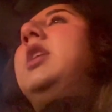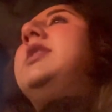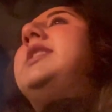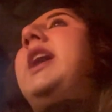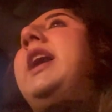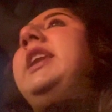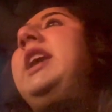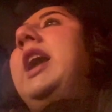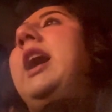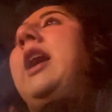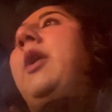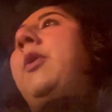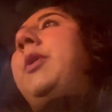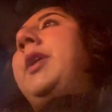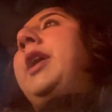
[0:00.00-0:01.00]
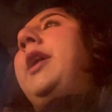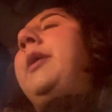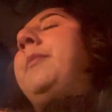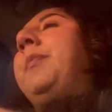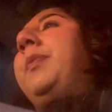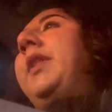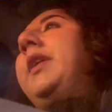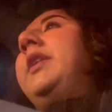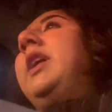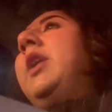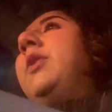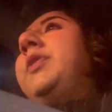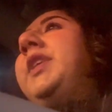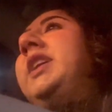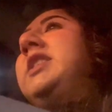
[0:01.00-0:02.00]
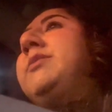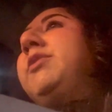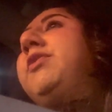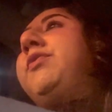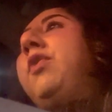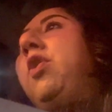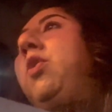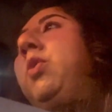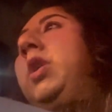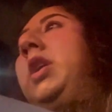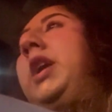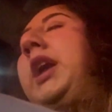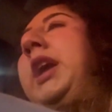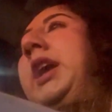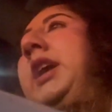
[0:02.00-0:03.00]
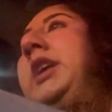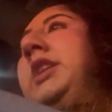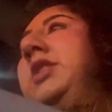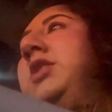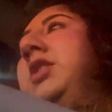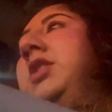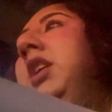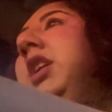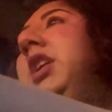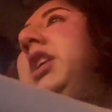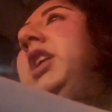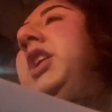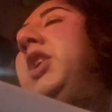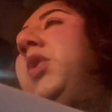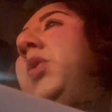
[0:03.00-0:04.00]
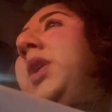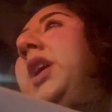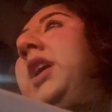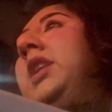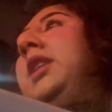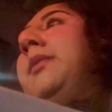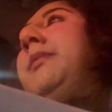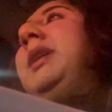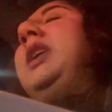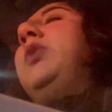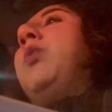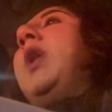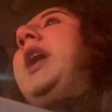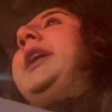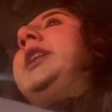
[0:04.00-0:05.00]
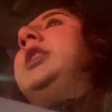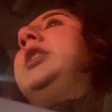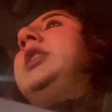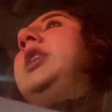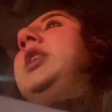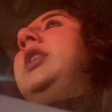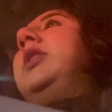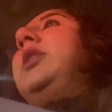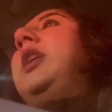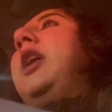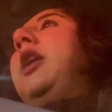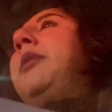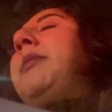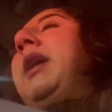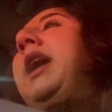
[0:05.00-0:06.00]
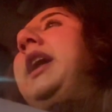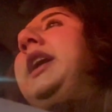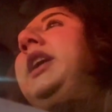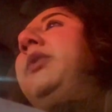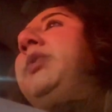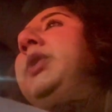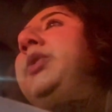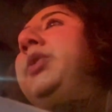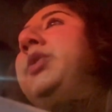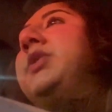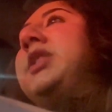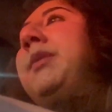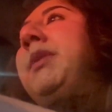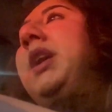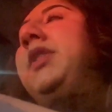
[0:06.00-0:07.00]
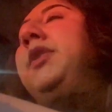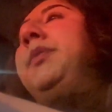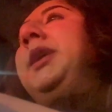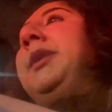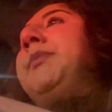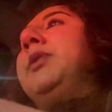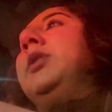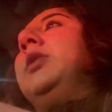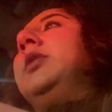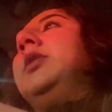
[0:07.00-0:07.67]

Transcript: So anyhow, now things move forward, and you know, in the meanwhile, I recruit some other people